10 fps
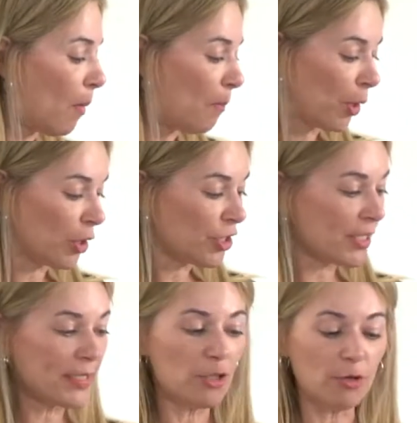
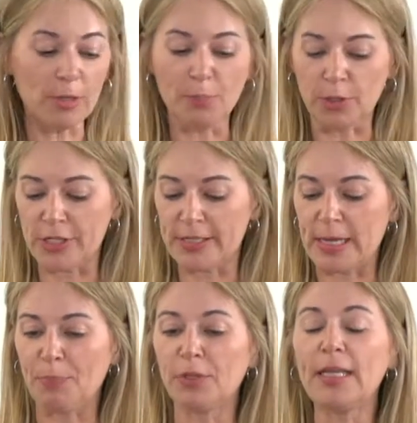Purchase, you can purchase
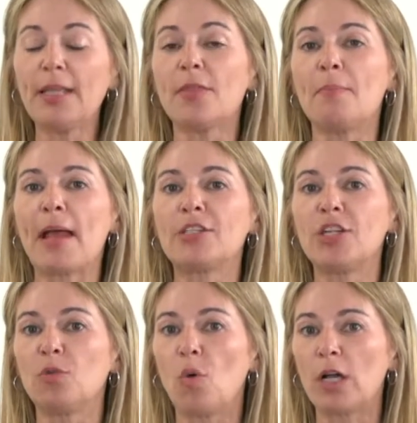separately the matching